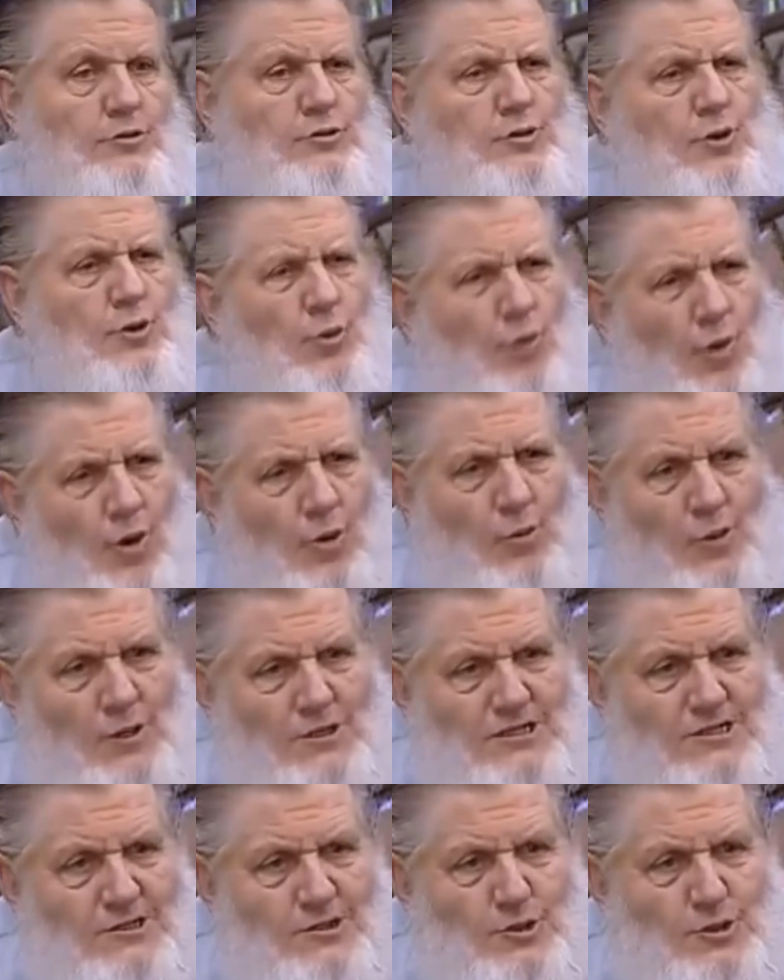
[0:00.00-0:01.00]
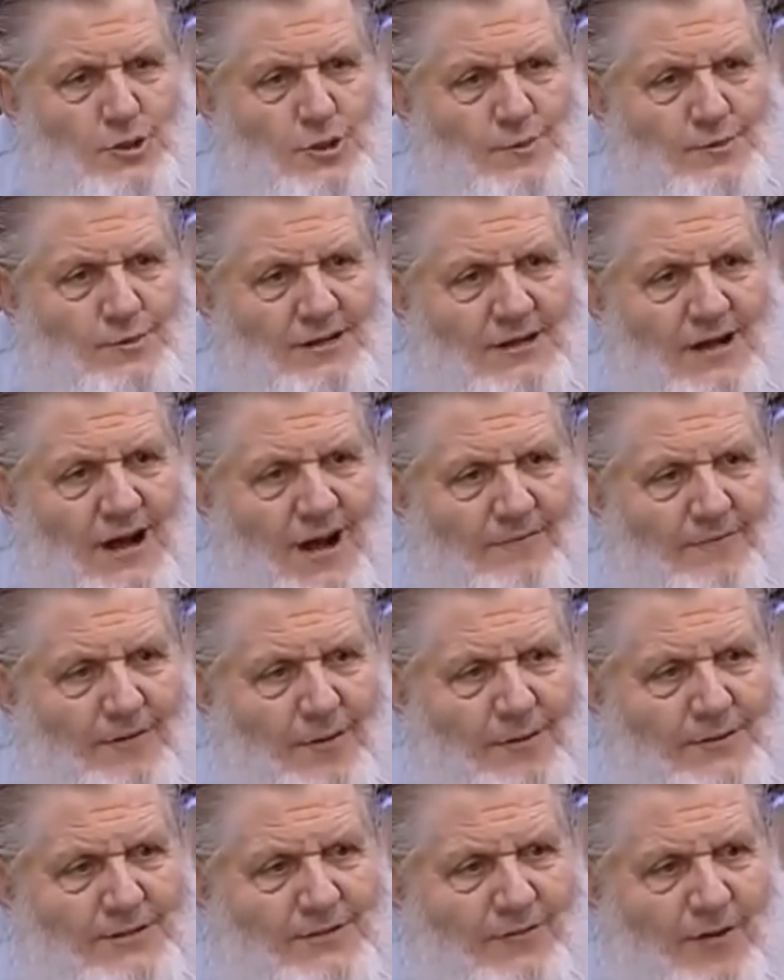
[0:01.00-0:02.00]
So what was it Suleiman got
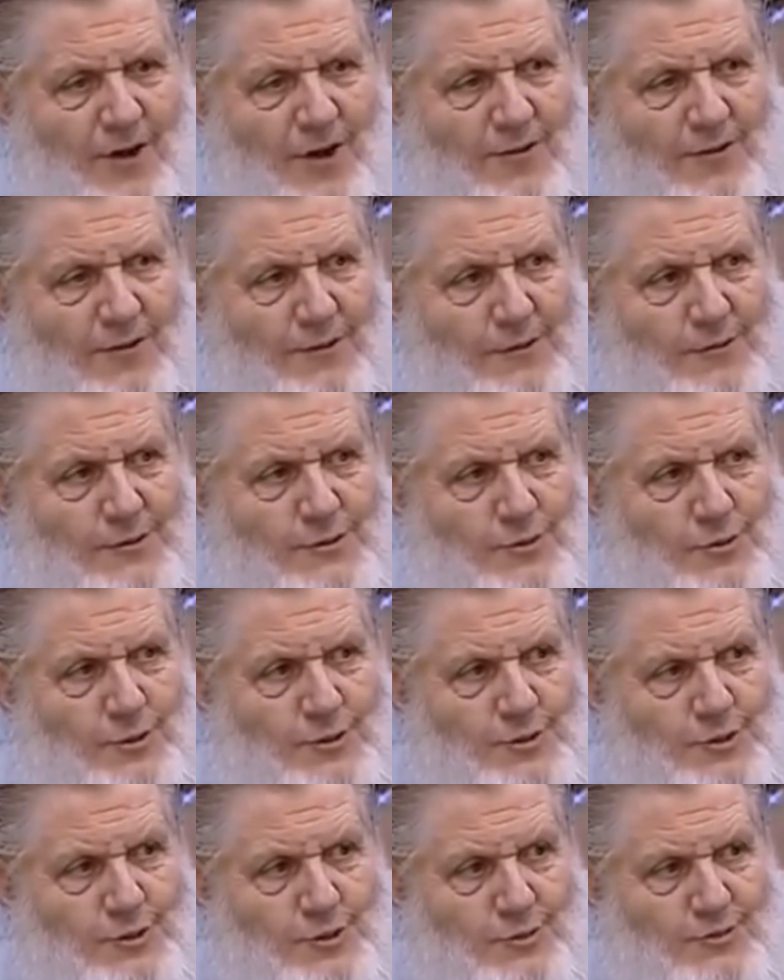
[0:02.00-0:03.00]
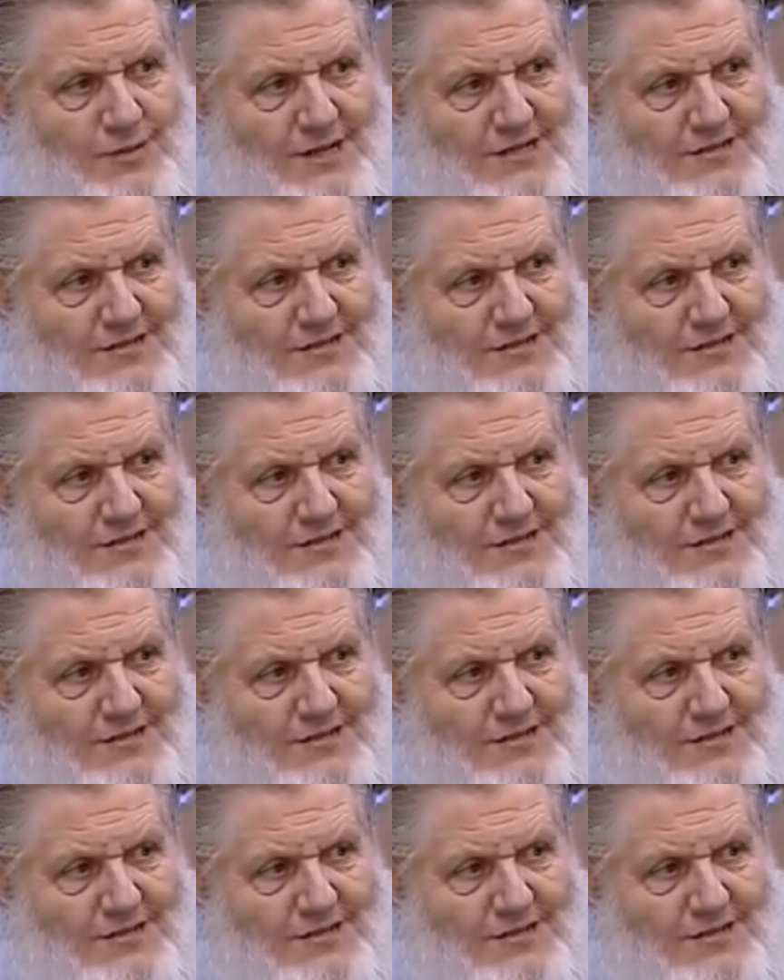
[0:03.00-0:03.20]
from his father that was worth so much?